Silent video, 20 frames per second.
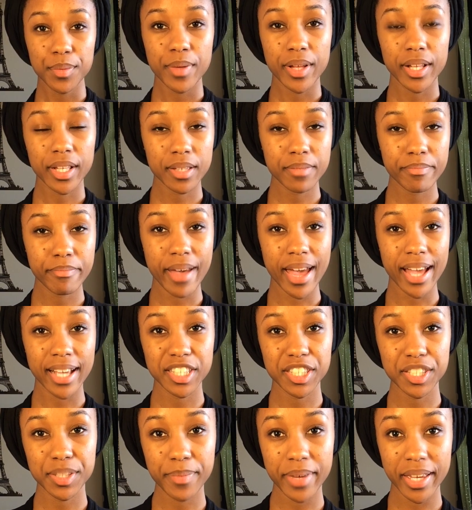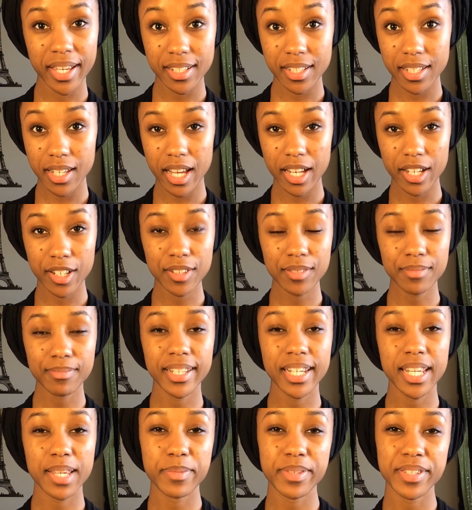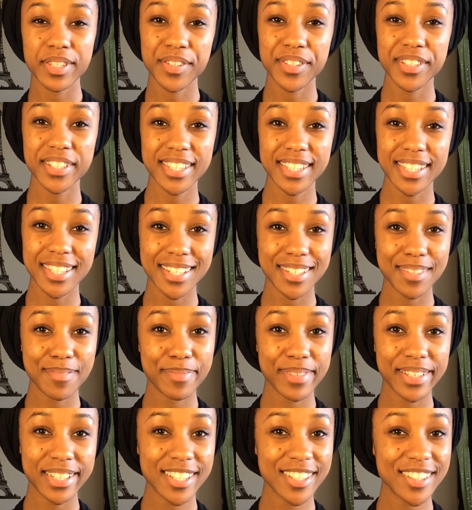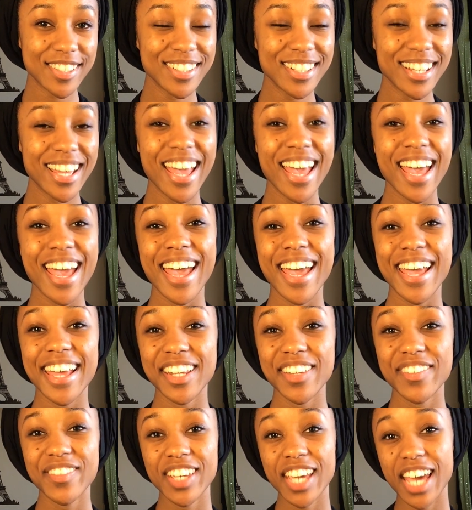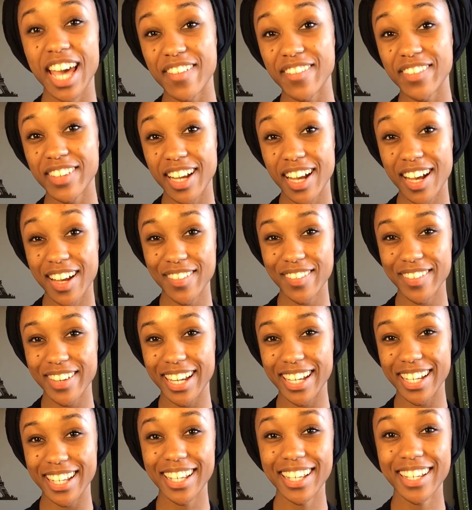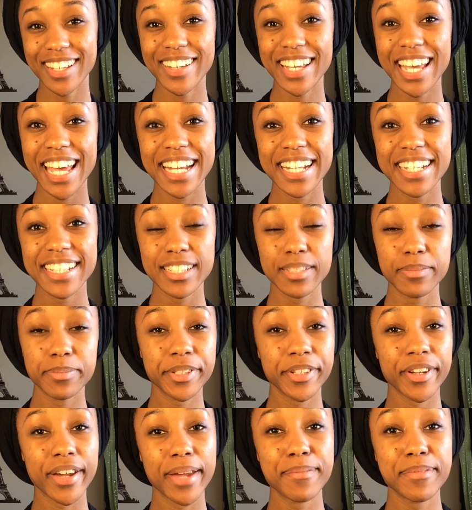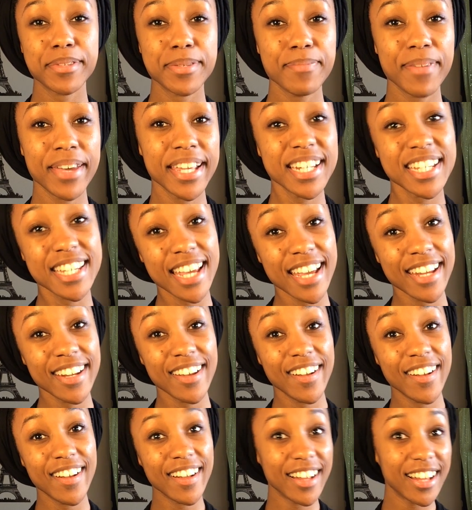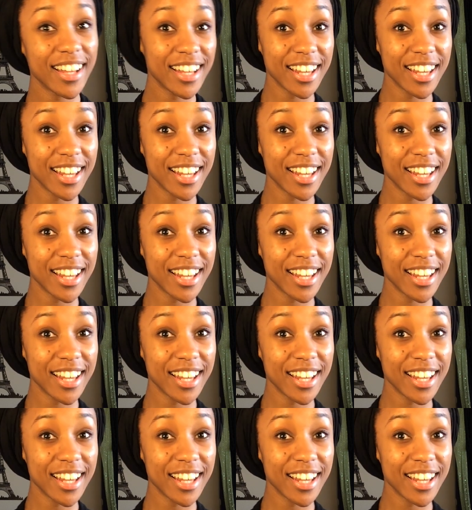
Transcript: welcome back to my channel. My name is Christina Mitchell, and if you haven't already, go ahead and subscribe to my channel.